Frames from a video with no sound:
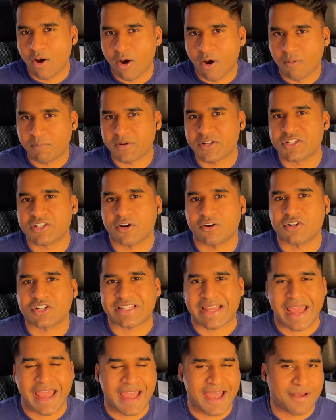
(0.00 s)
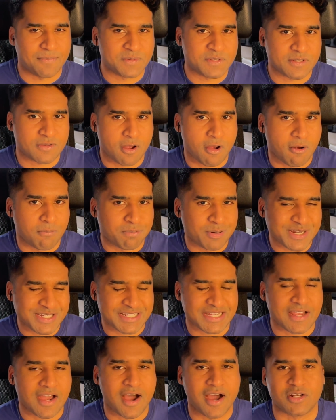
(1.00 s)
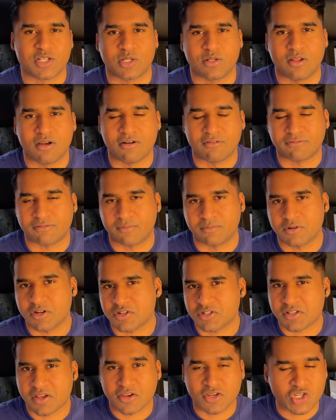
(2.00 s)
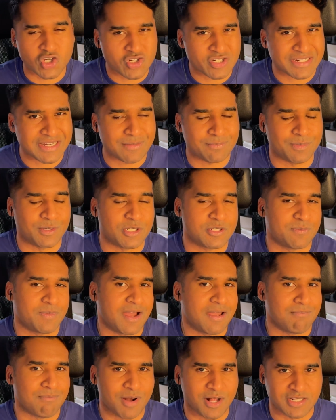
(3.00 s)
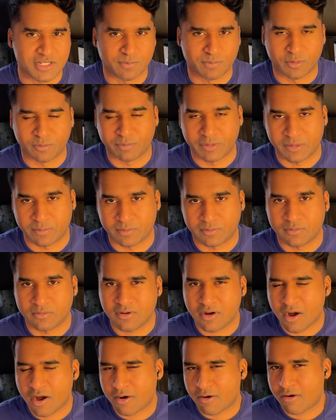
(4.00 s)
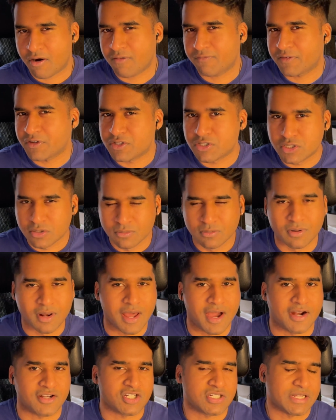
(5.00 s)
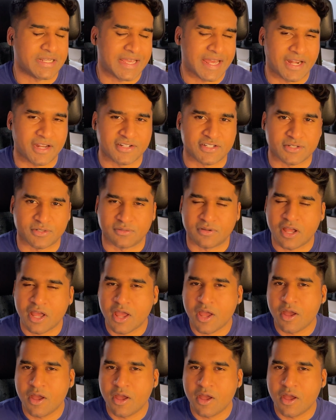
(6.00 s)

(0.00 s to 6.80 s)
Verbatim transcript: Open source apps are pretty hard to learn from because they're usually built by multiple people and are often too large to get into.